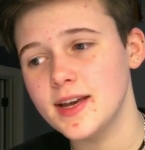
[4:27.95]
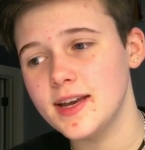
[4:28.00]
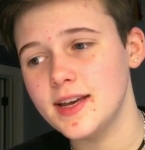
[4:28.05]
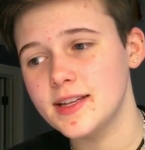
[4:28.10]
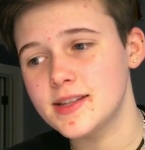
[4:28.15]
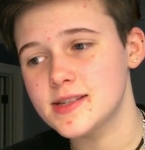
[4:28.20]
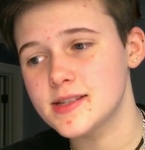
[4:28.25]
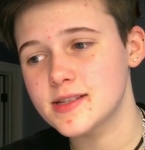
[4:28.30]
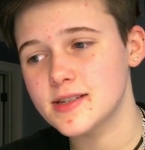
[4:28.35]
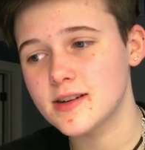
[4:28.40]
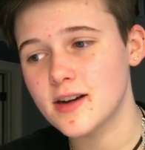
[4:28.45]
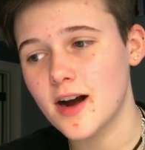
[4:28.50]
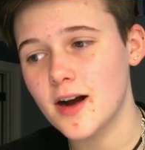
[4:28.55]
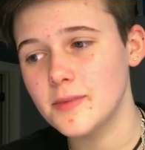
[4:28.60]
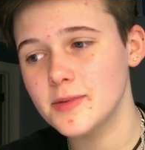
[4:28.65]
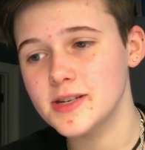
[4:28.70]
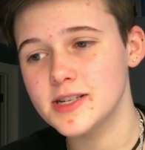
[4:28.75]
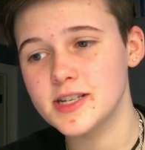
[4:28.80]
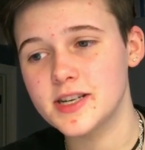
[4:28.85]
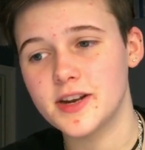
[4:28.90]
It's
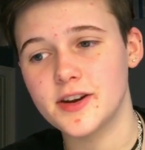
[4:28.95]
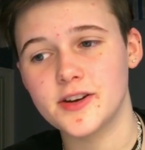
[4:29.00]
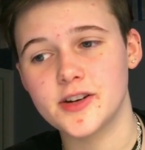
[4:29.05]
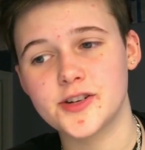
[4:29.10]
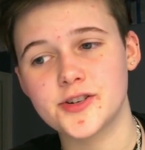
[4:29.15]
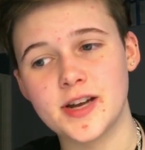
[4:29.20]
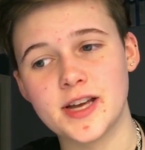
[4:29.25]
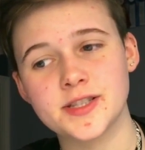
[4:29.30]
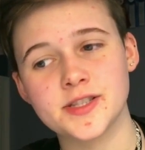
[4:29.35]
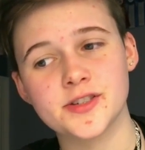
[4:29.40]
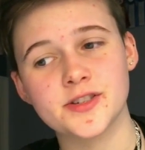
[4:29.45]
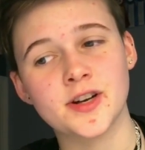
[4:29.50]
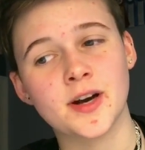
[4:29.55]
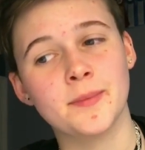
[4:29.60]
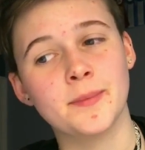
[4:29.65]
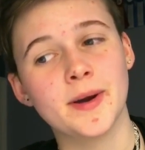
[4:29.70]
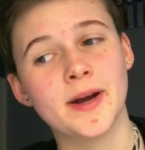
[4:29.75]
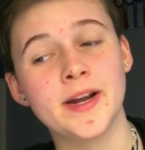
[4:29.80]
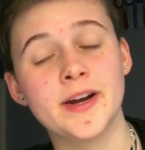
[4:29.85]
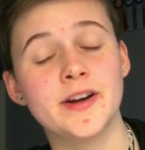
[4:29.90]
common to hear a trans or
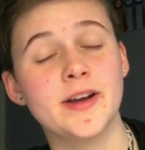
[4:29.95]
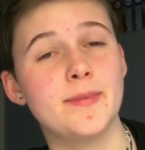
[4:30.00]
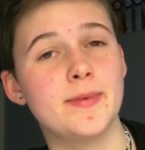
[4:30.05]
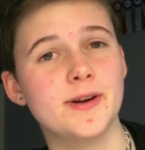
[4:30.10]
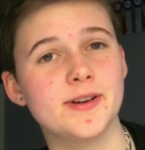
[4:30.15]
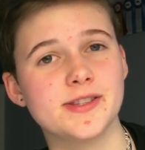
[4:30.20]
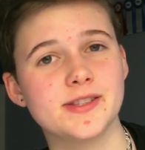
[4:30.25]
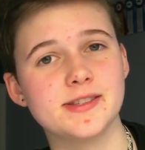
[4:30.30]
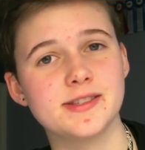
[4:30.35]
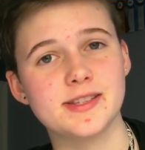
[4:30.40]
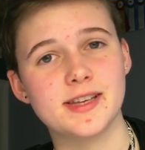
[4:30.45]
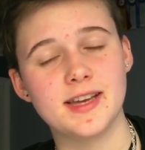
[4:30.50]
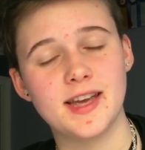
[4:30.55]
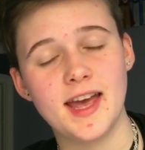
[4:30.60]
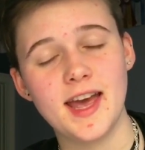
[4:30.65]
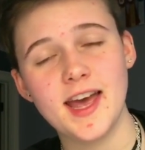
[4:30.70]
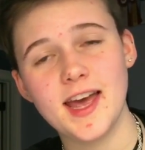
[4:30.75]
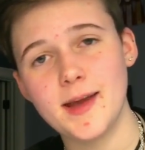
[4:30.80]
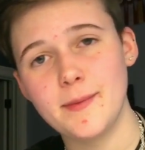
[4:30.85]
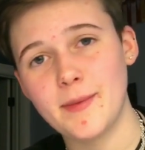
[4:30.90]
non-binary person say,
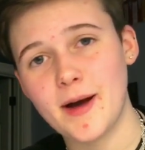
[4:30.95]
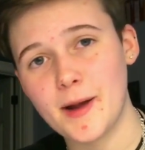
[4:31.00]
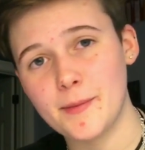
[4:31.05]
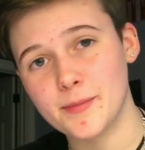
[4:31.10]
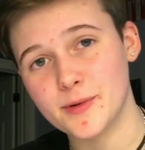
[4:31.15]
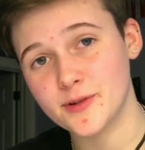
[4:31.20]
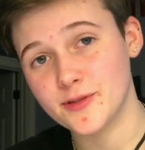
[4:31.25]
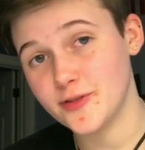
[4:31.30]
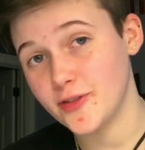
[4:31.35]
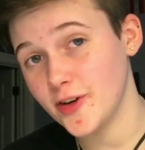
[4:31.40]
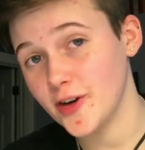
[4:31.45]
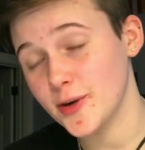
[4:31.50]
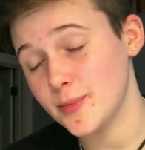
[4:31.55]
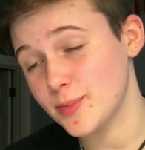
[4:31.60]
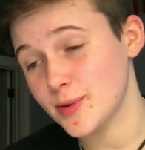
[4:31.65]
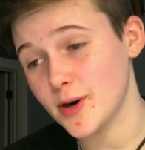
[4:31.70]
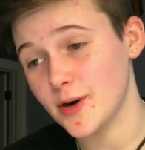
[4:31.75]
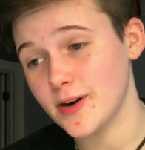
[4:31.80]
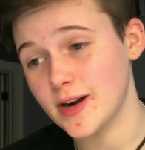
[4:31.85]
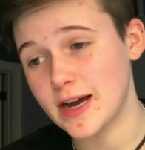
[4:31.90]
hey, my
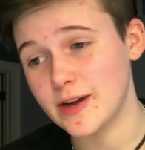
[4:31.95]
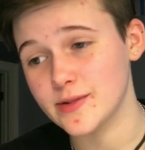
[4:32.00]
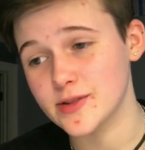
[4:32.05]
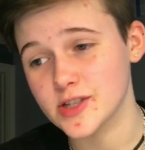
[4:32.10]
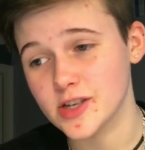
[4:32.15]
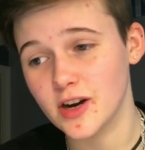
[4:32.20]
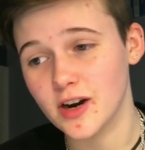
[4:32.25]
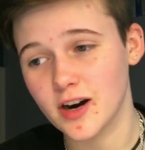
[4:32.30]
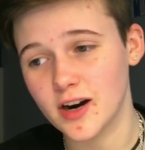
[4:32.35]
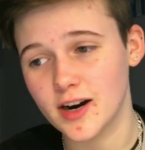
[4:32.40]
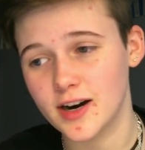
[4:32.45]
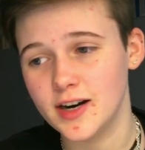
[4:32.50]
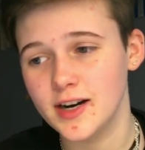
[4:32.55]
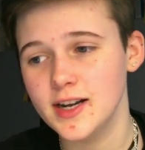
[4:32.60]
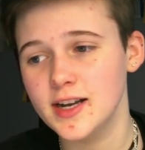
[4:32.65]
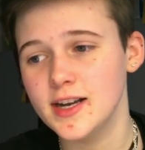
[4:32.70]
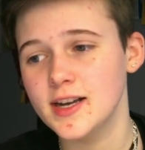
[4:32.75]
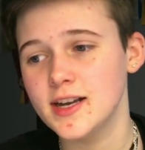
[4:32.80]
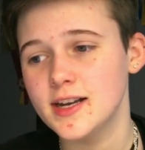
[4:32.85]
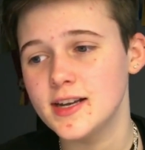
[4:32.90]
preferred pronouns are
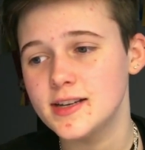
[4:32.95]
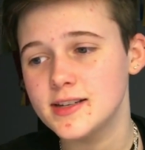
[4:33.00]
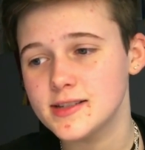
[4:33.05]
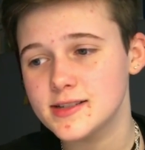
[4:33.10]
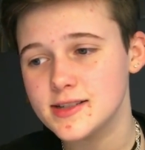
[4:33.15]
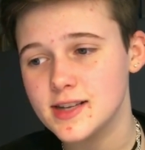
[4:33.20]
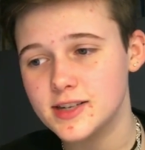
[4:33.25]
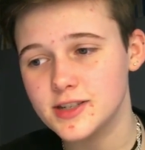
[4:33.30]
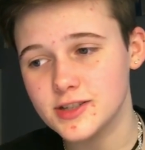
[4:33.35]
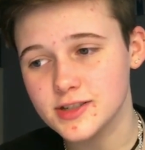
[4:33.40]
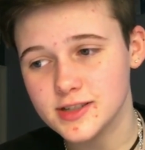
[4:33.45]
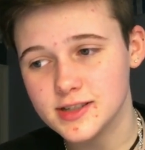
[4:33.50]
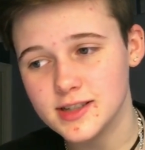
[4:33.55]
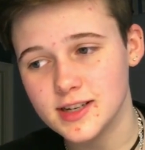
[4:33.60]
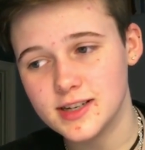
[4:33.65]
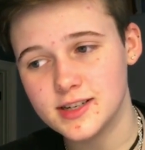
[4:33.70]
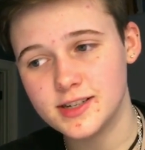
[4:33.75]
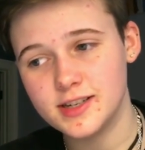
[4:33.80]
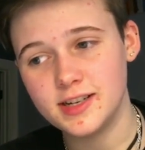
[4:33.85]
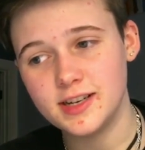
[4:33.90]
such and
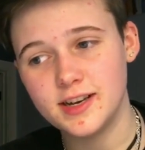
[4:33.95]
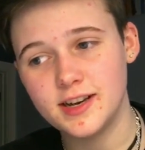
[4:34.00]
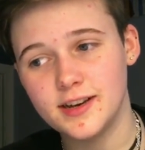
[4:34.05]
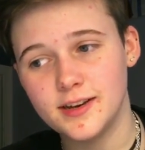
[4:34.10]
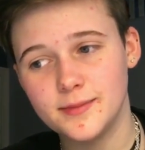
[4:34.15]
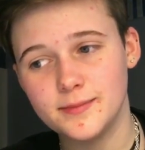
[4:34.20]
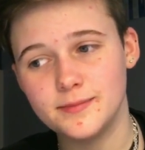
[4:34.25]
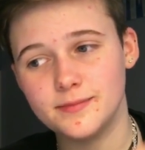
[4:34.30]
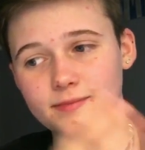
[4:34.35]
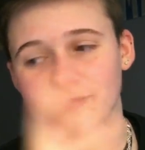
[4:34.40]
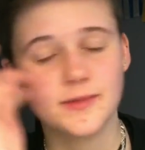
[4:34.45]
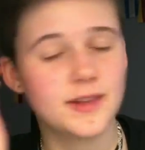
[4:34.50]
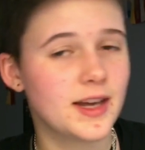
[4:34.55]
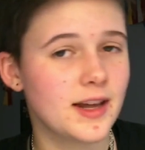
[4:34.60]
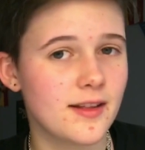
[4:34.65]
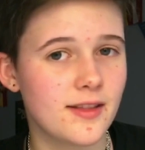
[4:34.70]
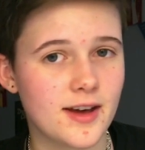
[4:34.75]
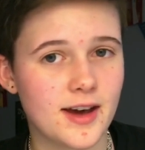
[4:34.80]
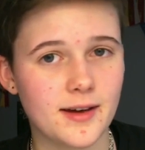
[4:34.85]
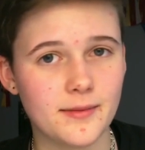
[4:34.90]
such, he, him,
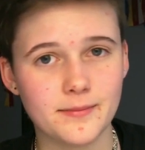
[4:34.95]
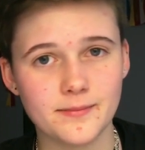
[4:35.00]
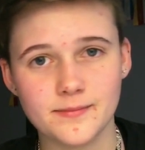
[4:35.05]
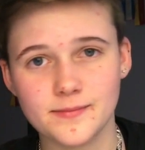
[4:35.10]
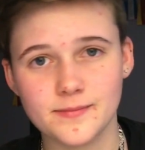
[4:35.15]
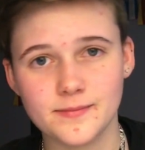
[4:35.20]
they, them.